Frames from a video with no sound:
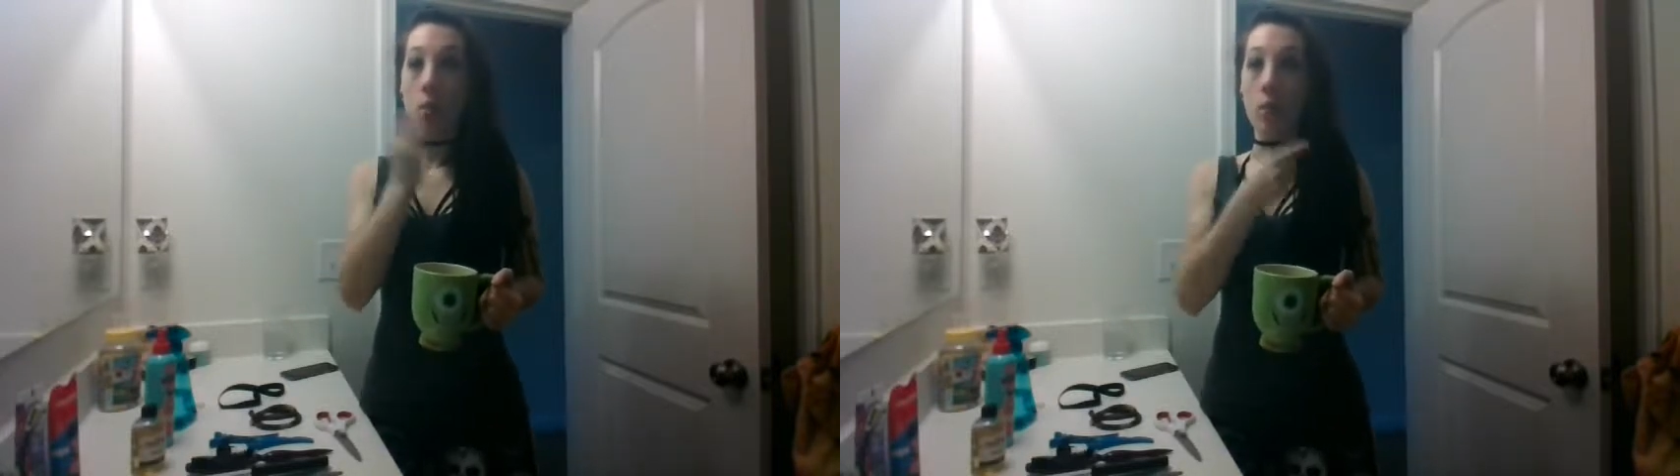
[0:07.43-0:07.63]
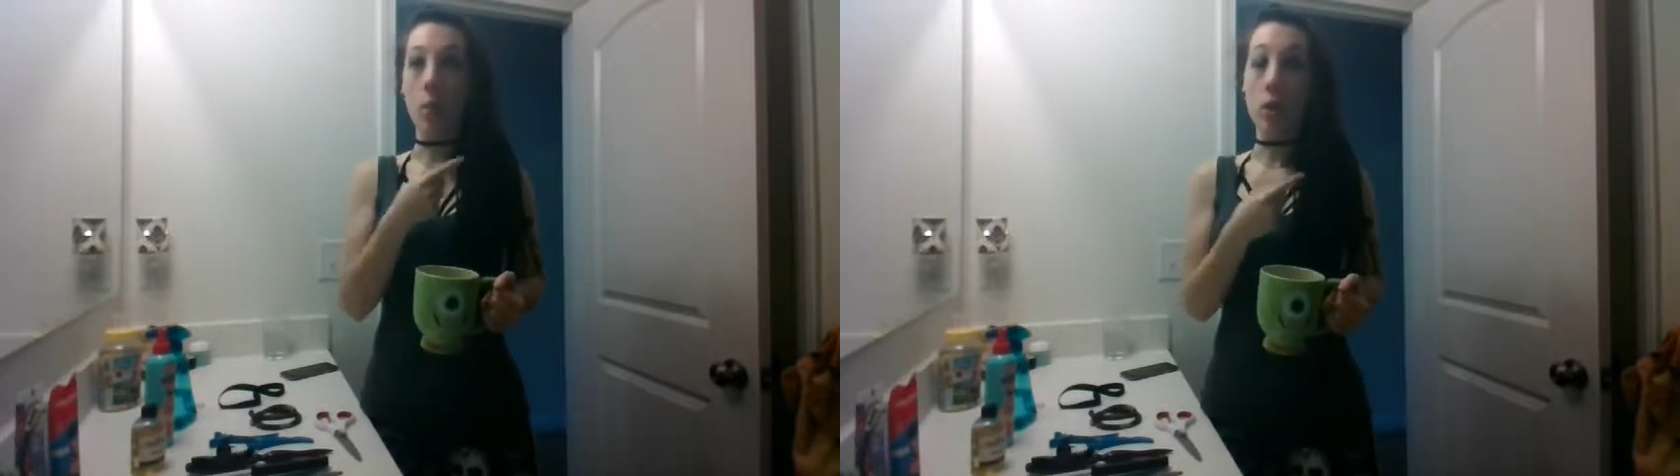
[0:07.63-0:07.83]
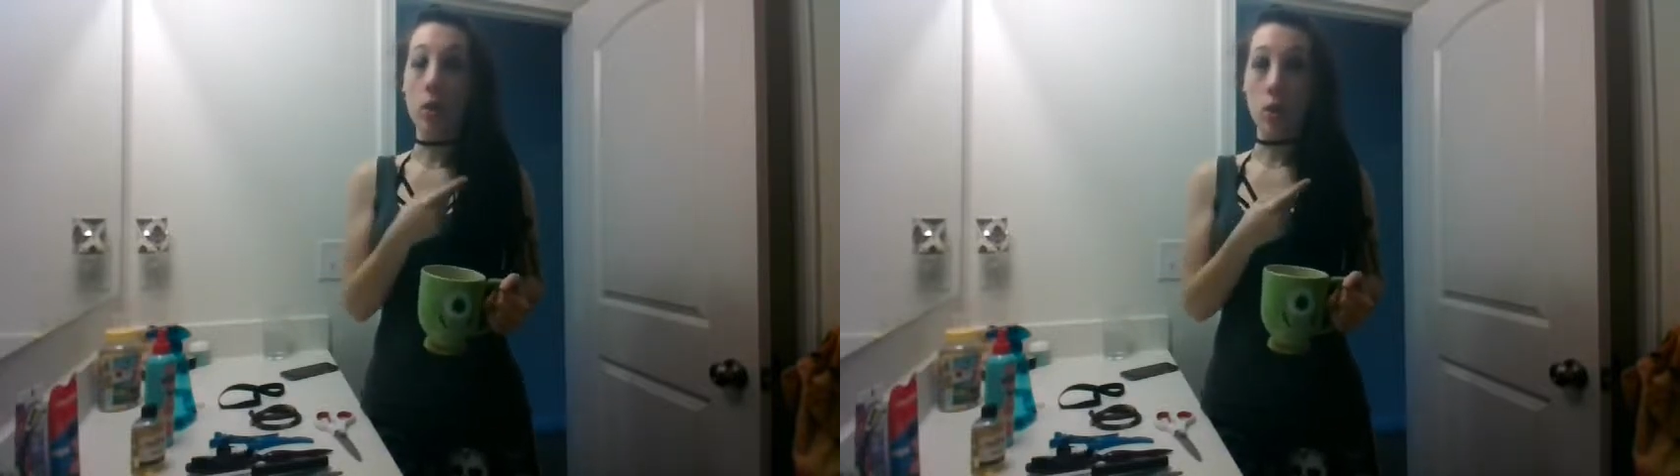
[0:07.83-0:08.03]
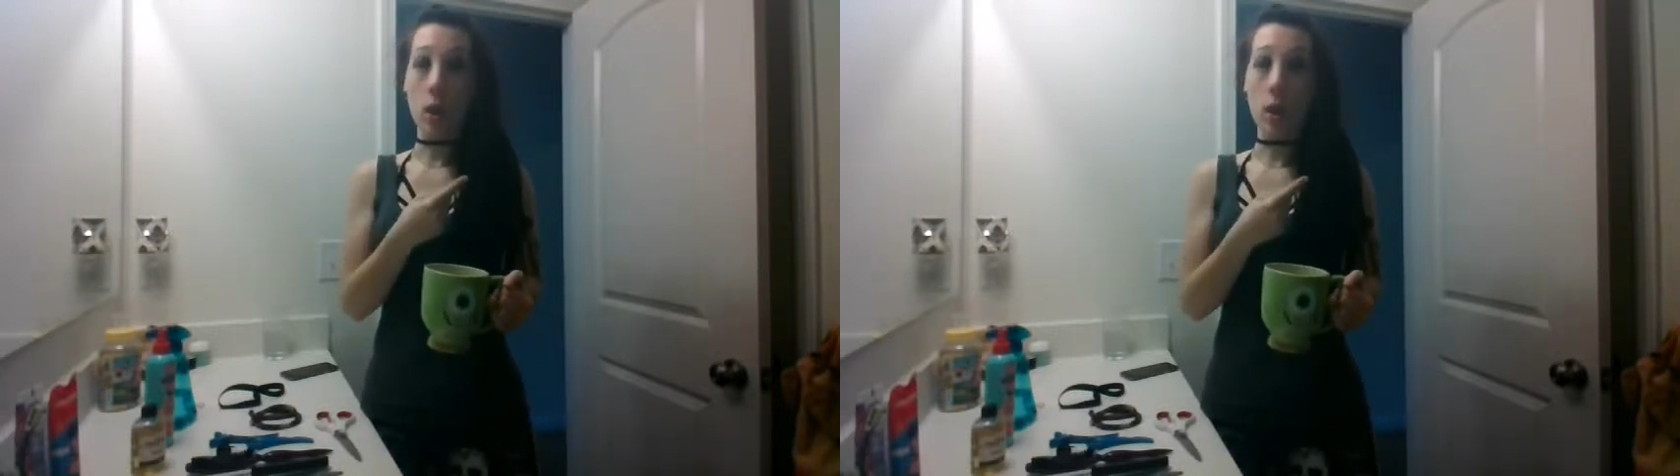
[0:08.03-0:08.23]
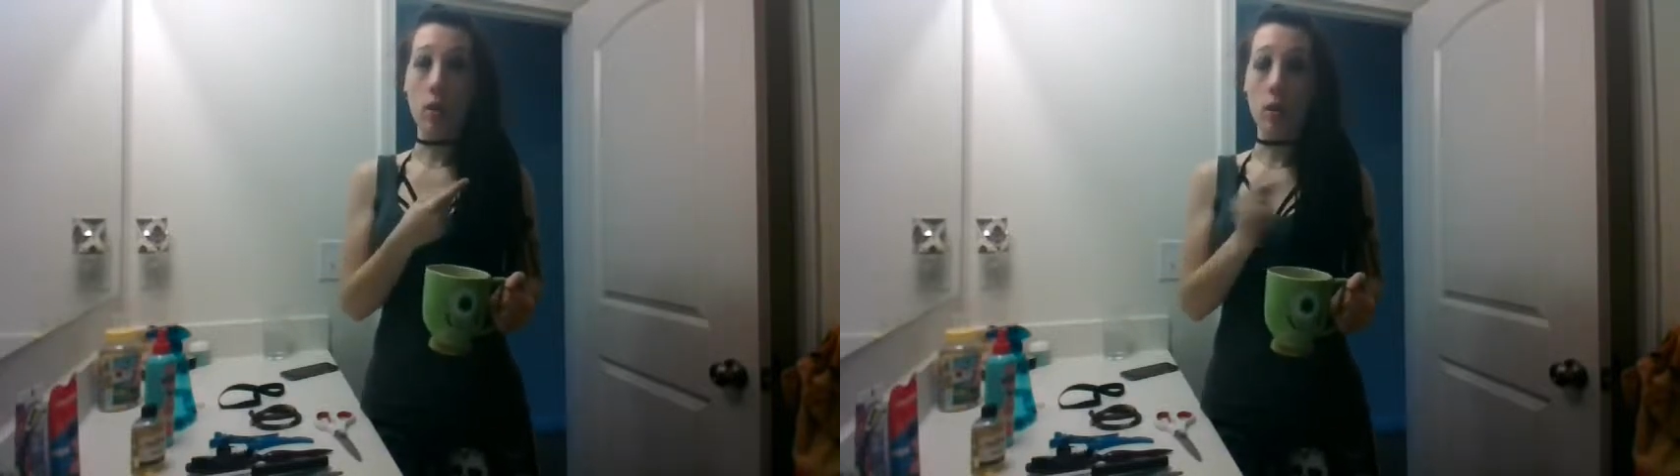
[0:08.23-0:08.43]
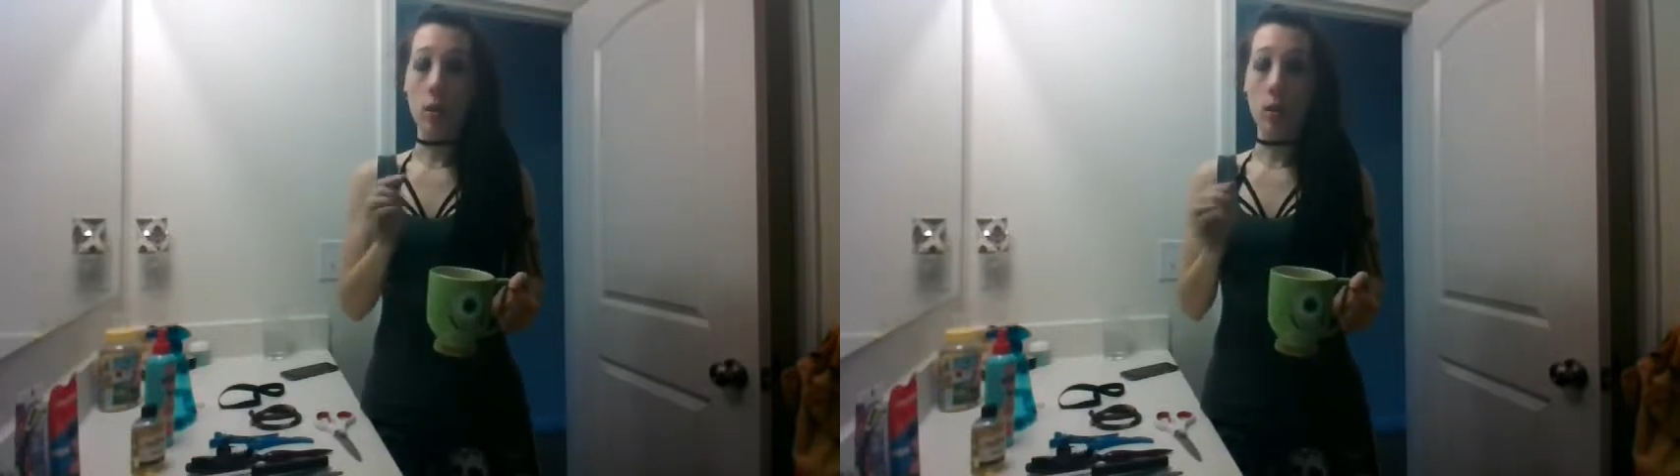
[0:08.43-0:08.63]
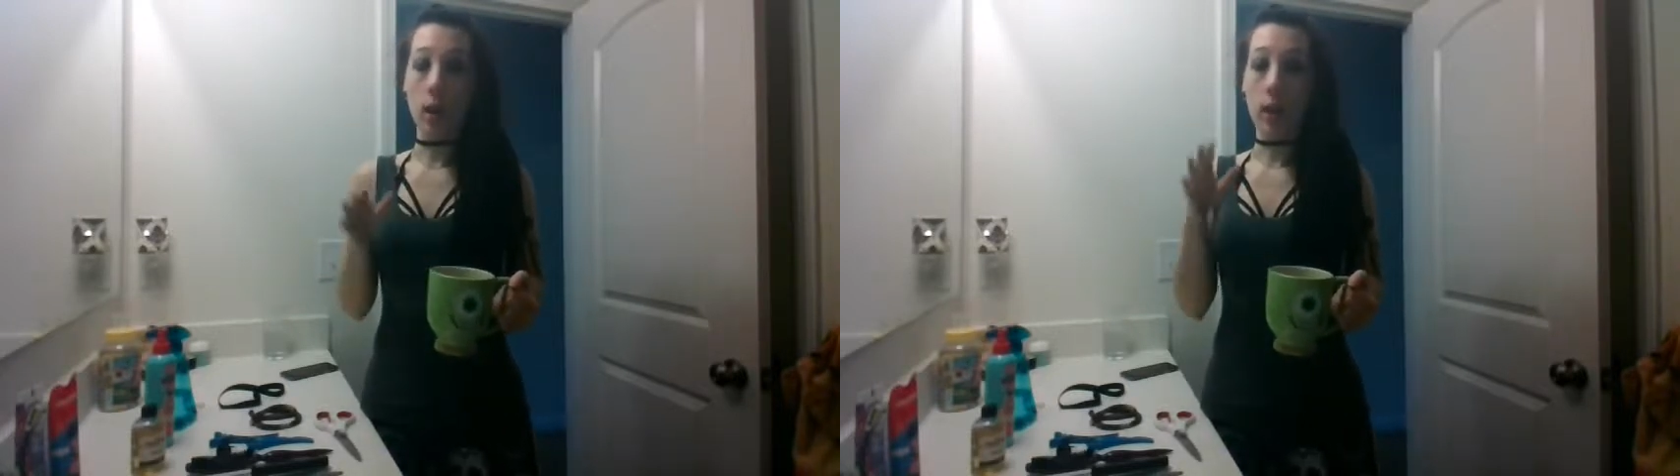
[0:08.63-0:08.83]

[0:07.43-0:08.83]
one dread so that I